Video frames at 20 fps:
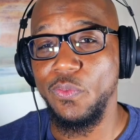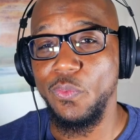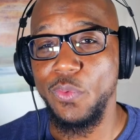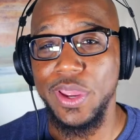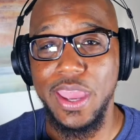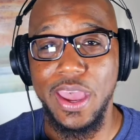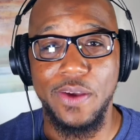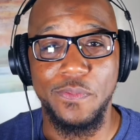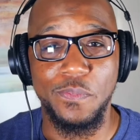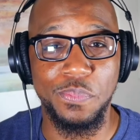
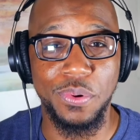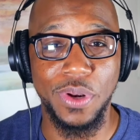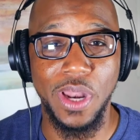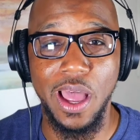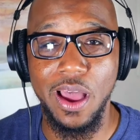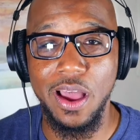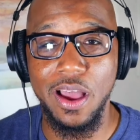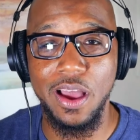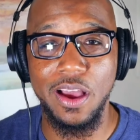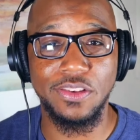We have
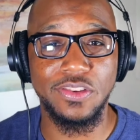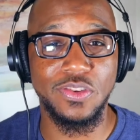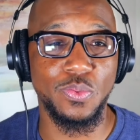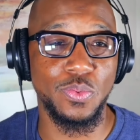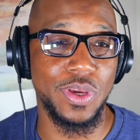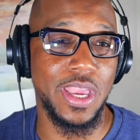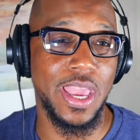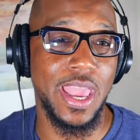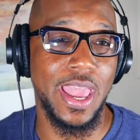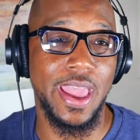blogs,
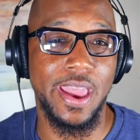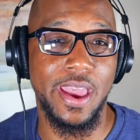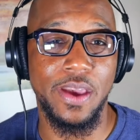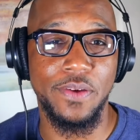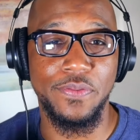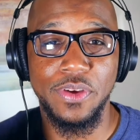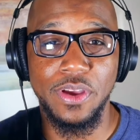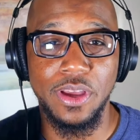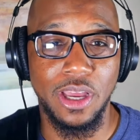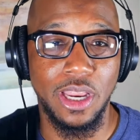we
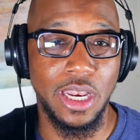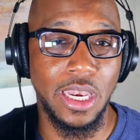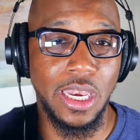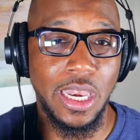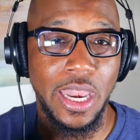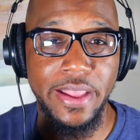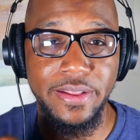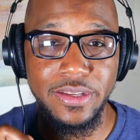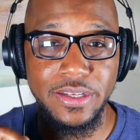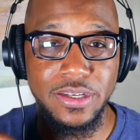have a
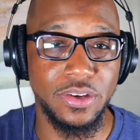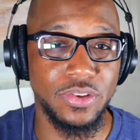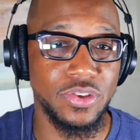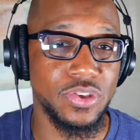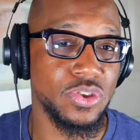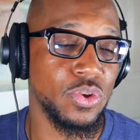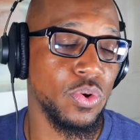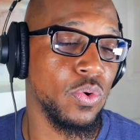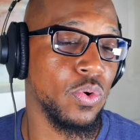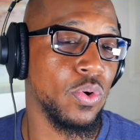link to the
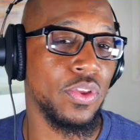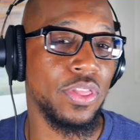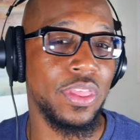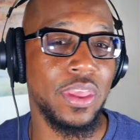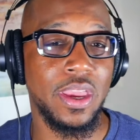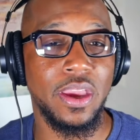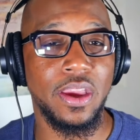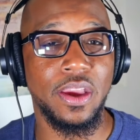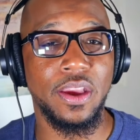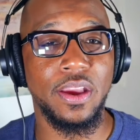store
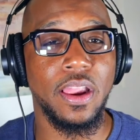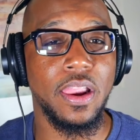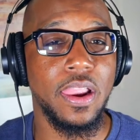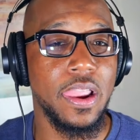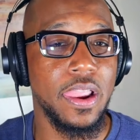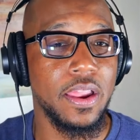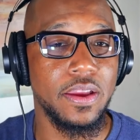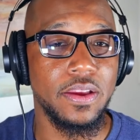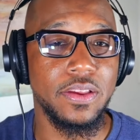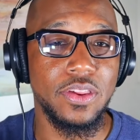there.
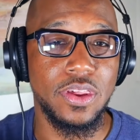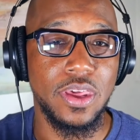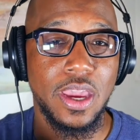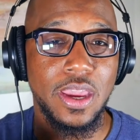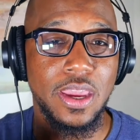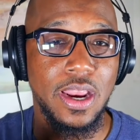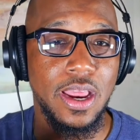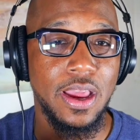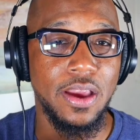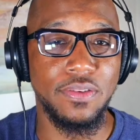
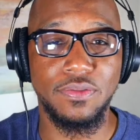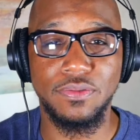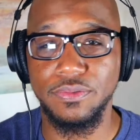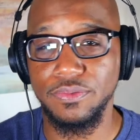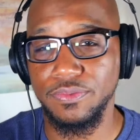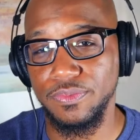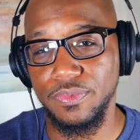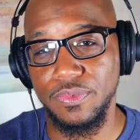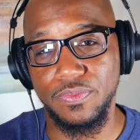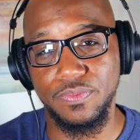Check it out.
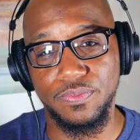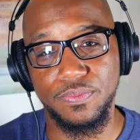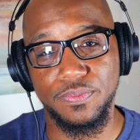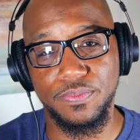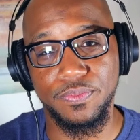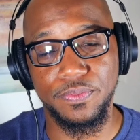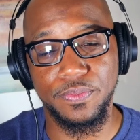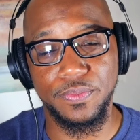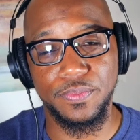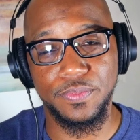
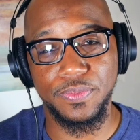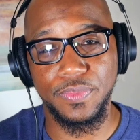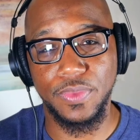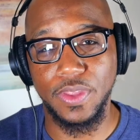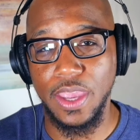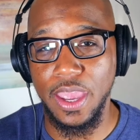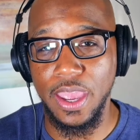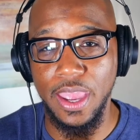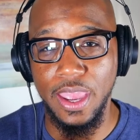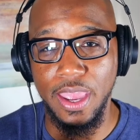
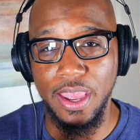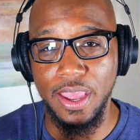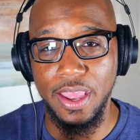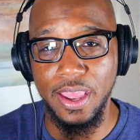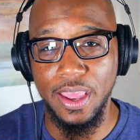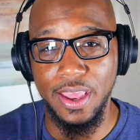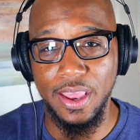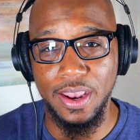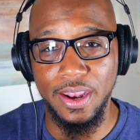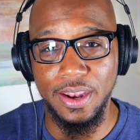
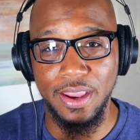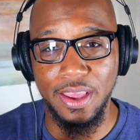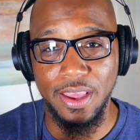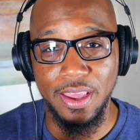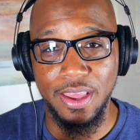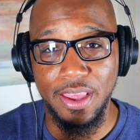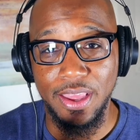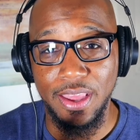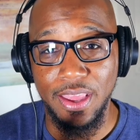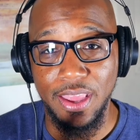
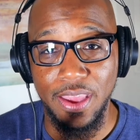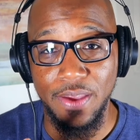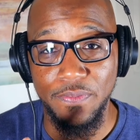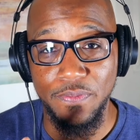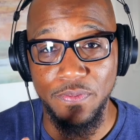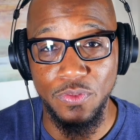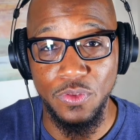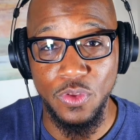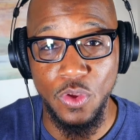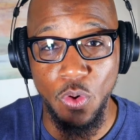And
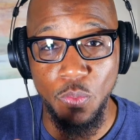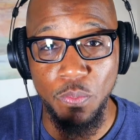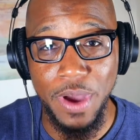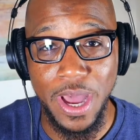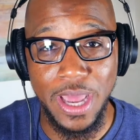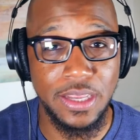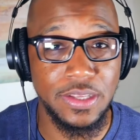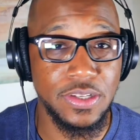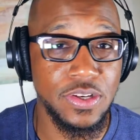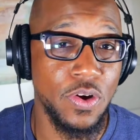if
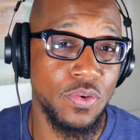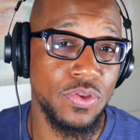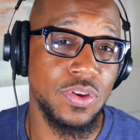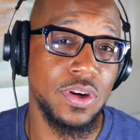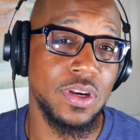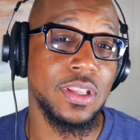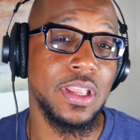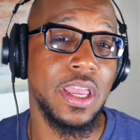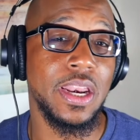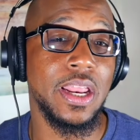nobody told
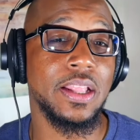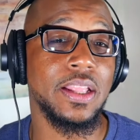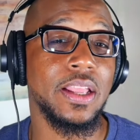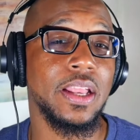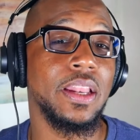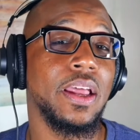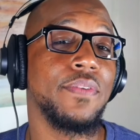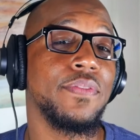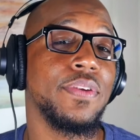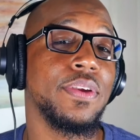you today that
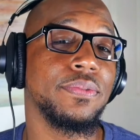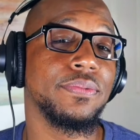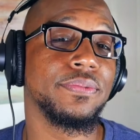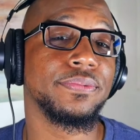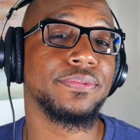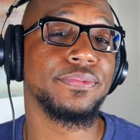they love you,